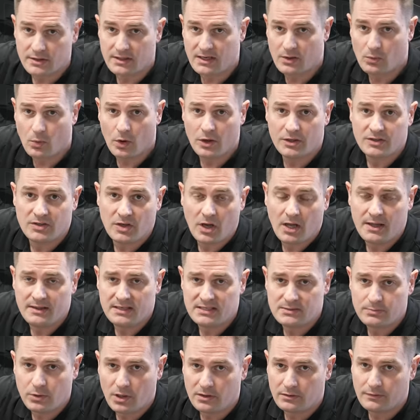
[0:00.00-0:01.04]
They worked on
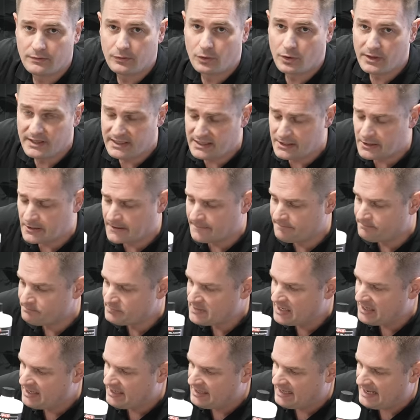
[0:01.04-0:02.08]
this product for a year,
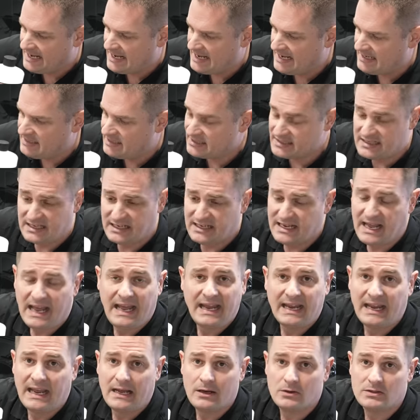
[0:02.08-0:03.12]
and it can
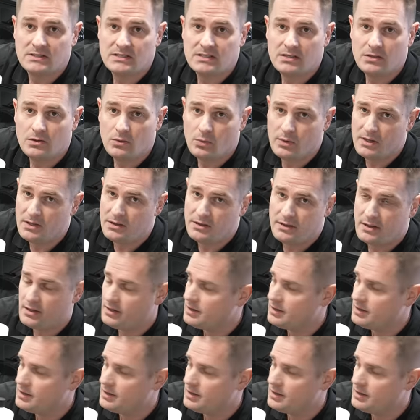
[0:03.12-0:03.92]
hang out with